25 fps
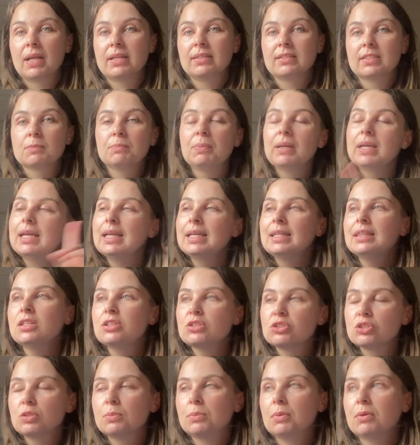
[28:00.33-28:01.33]
plans. But in the
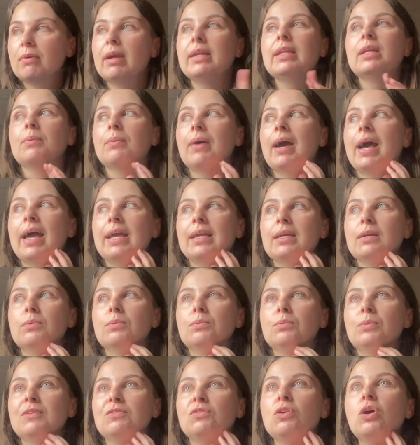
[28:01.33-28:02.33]
summer anyway,
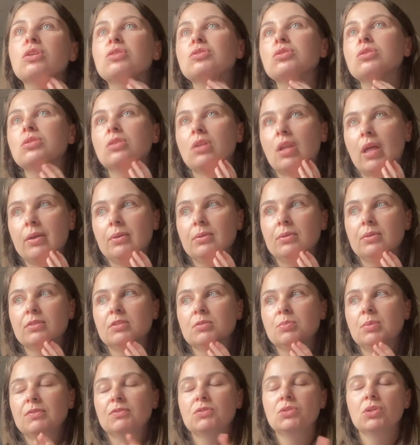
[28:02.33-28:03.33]
we've not done
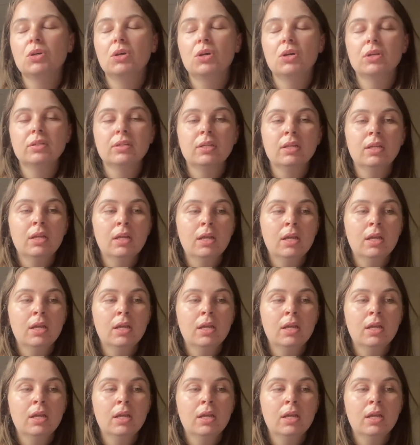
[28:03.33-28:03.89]
loads. We've done,